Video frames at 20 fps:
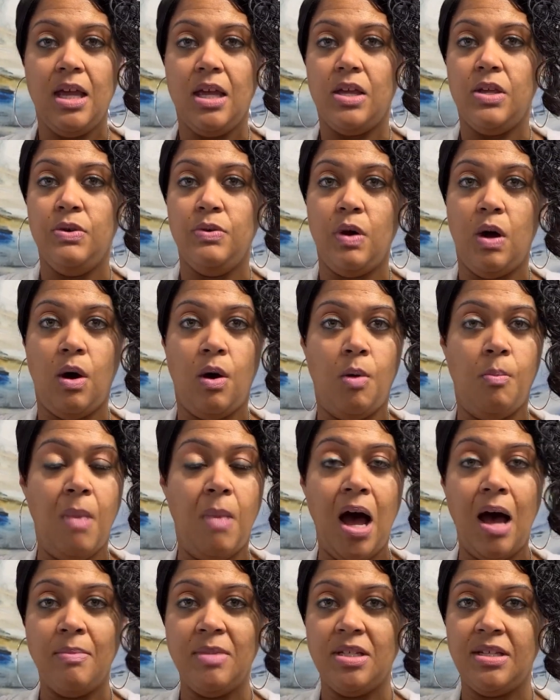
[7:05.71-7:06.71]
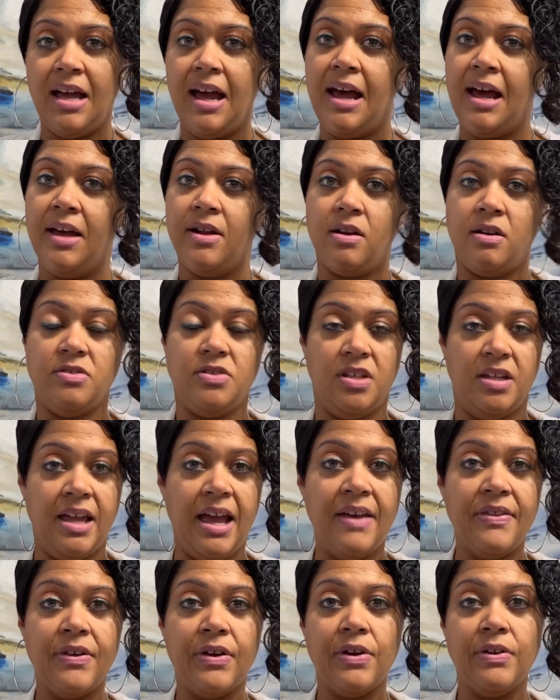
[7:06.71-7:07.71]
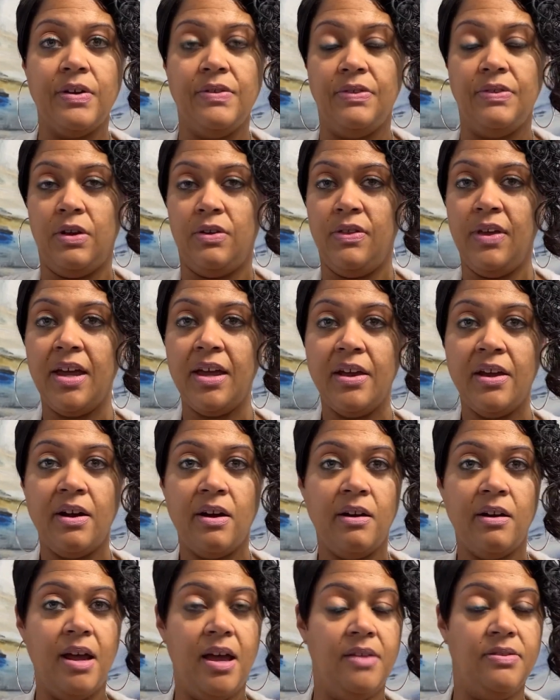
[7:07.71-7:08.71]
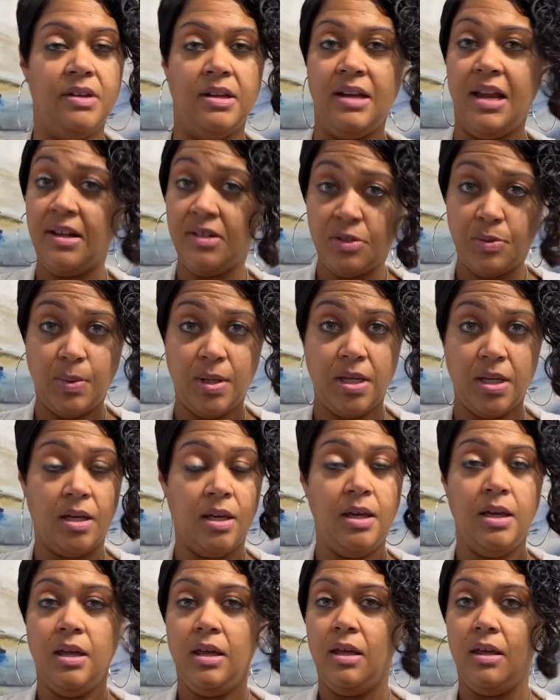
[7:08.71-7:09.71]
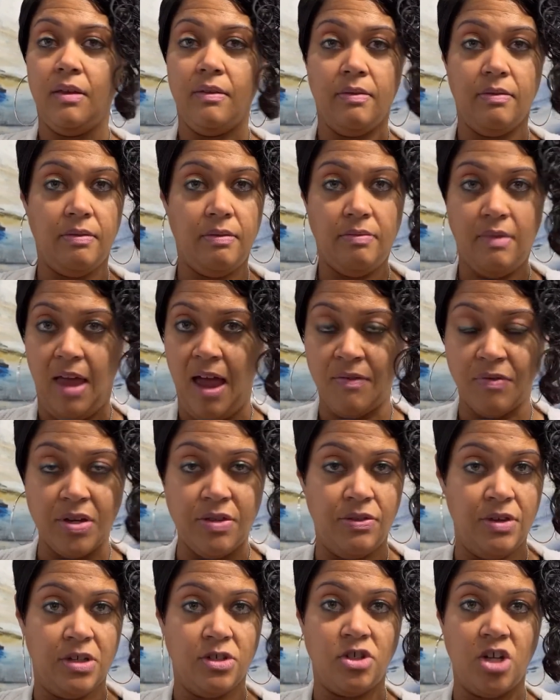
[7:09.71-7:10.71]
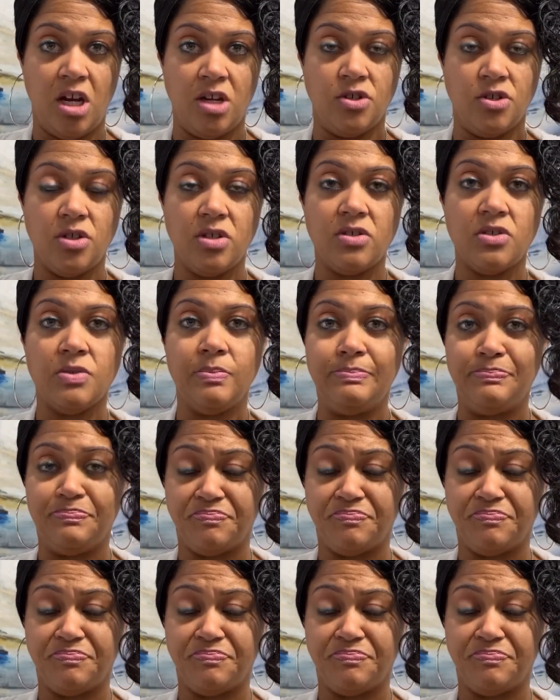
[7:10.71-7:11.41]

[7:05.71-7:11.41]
mom and dad are together and they're there, and the next week, everything changes.